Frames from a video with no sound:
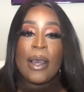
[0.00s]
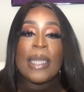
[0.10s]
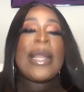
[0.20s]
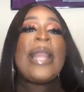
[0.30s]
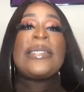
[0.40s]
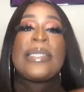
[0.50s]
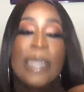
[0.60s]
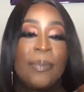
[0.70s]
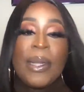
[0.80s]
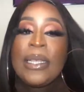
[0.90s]
That is
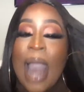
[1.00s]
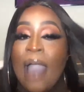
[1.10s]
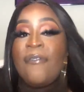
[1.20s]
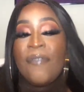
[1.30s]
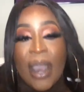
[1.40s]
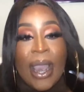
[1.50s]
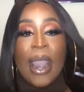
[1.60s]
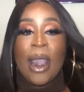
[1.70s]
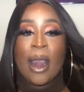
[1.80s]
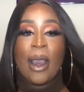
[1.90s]
simply not
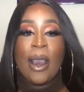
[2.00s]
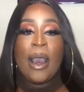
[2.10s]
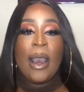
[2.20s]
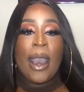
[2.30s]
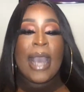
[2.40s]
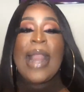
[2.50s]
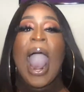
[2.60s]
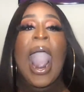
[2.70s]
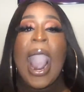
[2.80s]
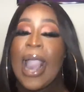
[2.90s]
fair. And I
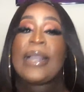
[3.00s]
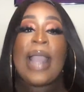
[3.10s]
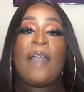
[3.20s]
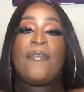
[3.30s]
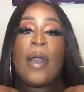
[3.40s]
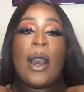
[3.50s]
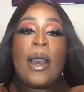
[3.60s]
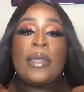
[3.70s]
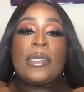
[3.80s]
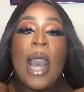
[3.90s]
hate that for
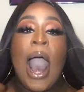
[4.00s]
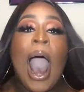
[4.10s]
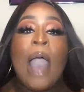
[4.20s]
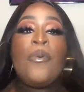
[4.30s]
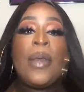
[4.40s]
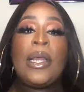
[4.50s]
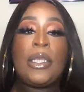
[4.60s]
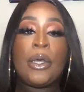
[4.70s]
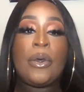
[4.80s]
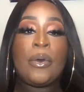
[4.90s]
us. I really
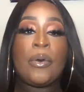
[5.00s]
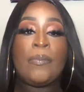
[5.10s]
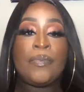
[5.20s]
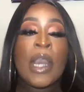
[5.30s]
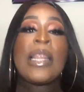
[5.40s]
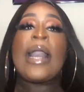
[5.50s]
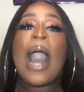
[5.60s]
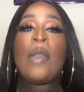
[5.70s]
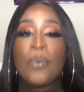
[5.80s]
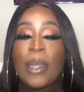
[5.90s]
do.
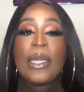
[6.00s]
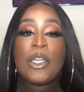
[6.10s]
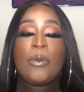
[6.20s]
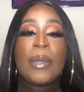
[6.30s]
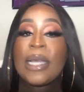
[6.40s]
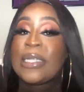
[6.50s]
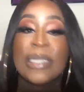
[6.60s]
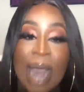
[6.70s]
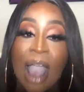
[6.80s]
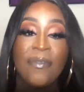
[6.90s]
I really do, because it's
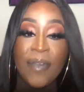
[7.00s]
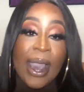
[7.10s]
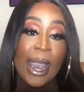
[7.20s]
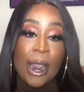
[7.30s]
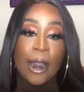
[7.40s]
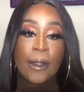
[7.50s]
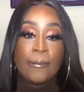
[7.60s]
not fair.